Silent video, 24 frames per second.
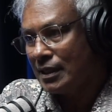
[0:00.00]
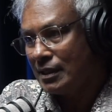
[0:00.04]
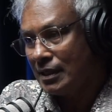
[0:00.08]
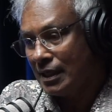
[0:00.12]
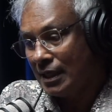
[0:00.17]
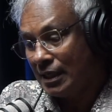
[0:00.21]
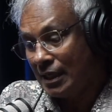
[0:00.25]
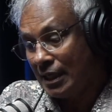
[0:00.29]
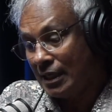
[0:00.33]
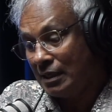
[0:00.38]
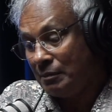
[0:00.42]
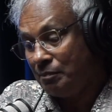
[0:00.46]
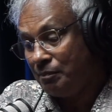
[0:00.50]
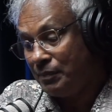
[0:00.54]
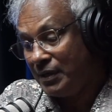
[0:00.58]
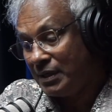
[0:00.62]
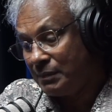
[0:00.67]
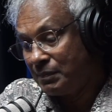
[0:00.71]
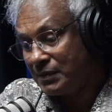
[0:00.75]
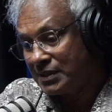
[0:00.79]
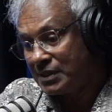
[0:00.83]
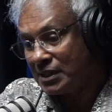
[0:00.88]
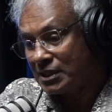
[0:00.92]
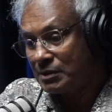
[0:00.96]
And the
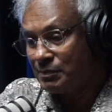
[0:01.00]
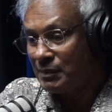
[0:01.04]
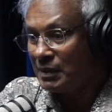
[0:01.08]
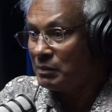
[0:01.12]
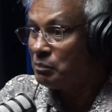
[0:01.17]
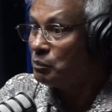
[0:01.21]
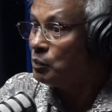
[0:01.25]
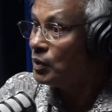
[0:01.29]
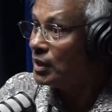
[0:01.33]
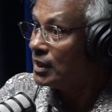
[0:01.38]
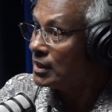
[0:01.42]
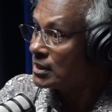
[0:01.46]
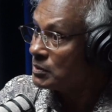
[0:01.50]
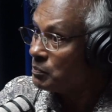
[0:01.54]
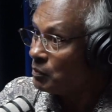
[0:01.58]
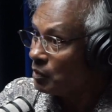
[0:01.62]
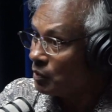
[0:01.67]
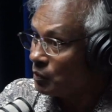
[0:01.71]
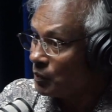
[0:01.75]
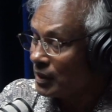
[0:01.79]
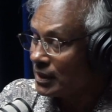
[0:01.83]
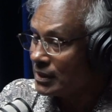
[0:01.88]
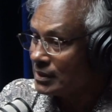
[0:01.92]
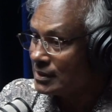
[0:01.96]
big businessmen bully the
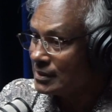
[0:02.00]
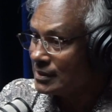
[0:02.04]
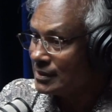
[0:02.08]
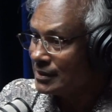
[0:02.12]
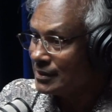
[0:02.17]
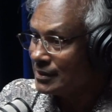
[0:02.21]
small ones.